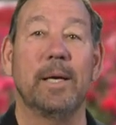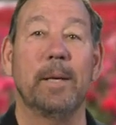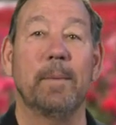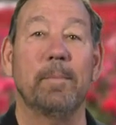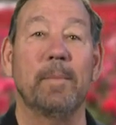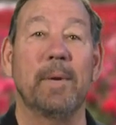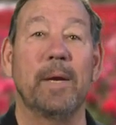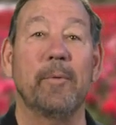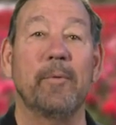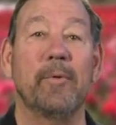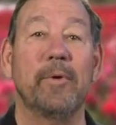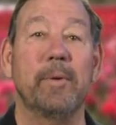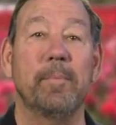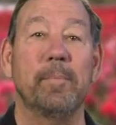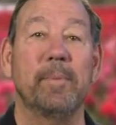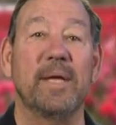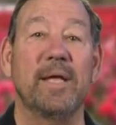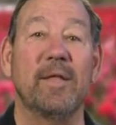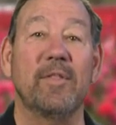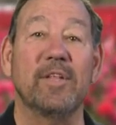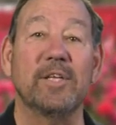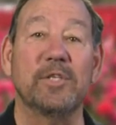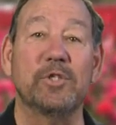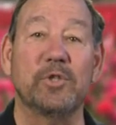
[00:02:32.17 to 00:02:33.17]
May we be
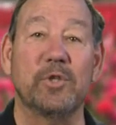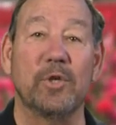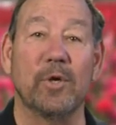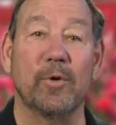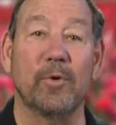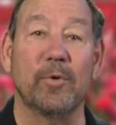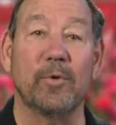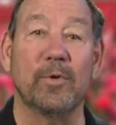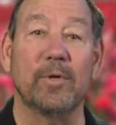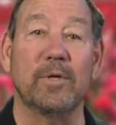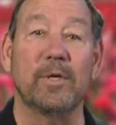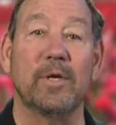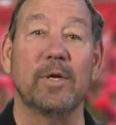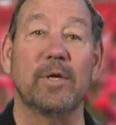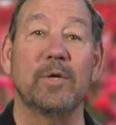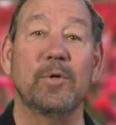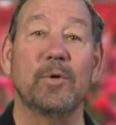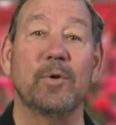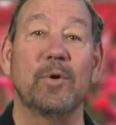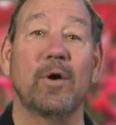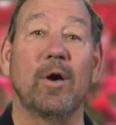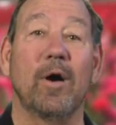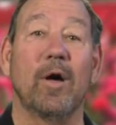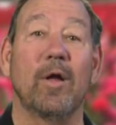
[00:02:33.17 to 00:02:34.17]
the children
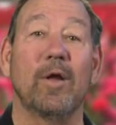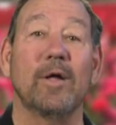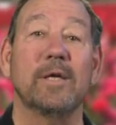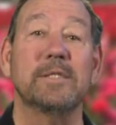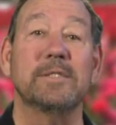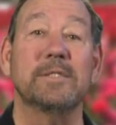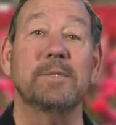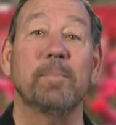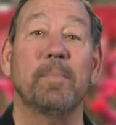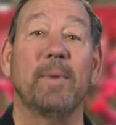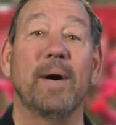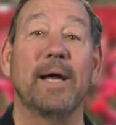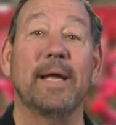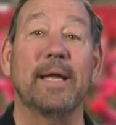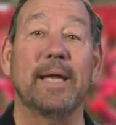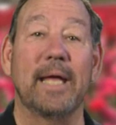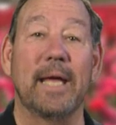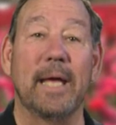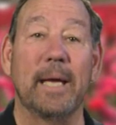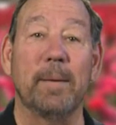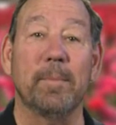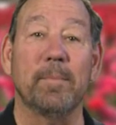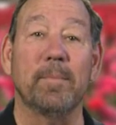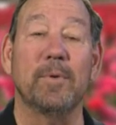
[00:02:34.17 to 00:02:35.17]
you call us by
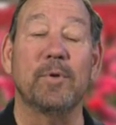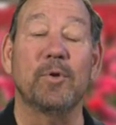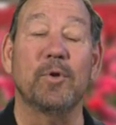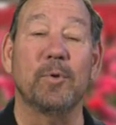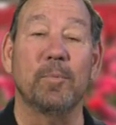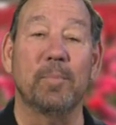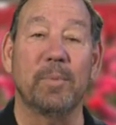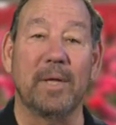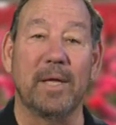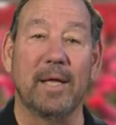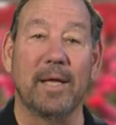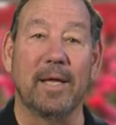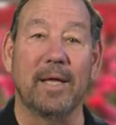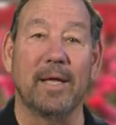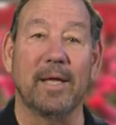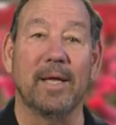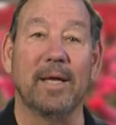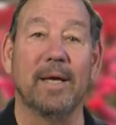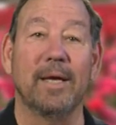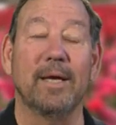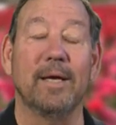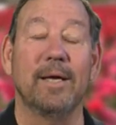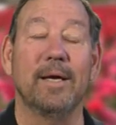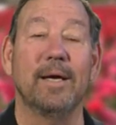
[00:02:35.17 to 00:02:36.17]
name to be.
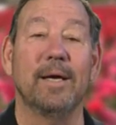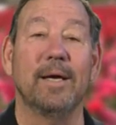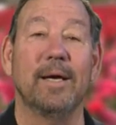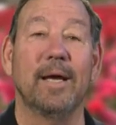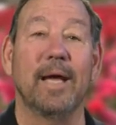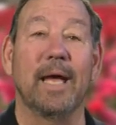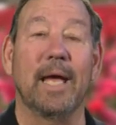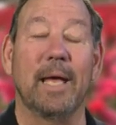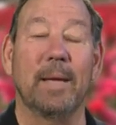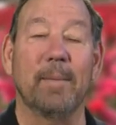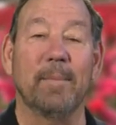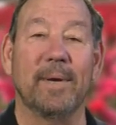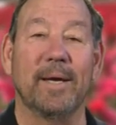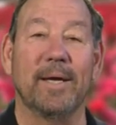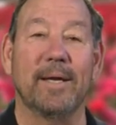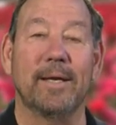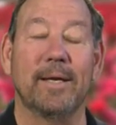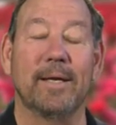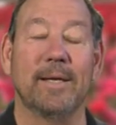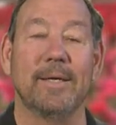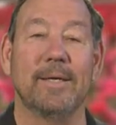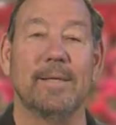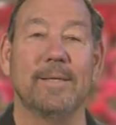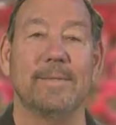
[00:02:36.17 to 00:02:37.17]

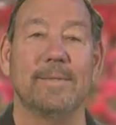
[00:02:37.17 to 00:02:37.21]
Amen.